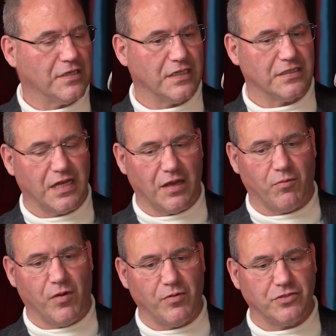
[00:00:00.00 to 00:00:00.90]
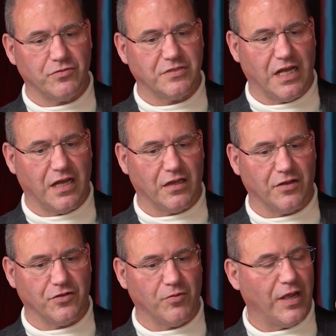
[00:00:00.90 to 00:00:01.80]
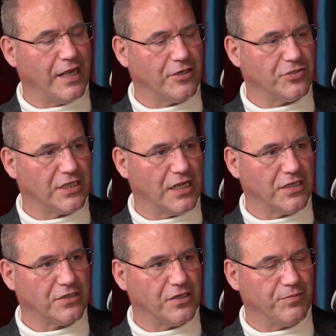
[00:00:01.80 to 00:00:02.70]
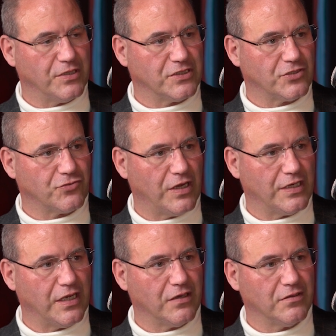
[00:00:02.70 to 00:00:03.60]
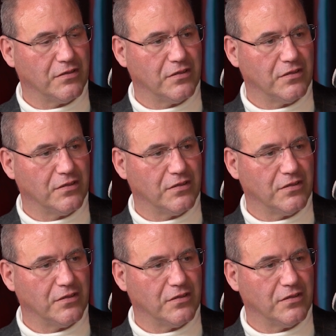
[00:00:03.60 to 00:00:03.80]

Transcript: get into that. What would you tell a newer agent getting into the business right now?